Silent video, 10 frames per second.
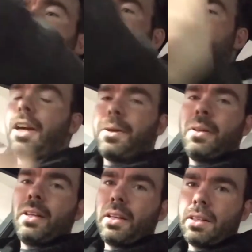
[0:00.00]
You know,
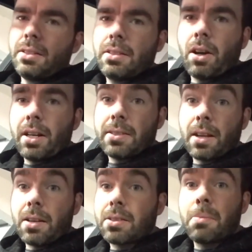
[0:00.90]
diet
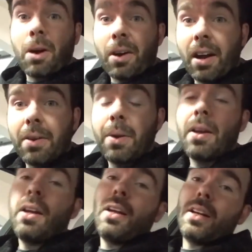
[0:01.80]
starts tomorrow,
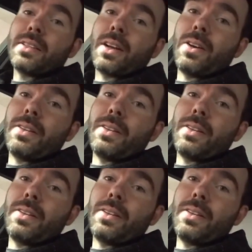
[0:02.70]
as Kai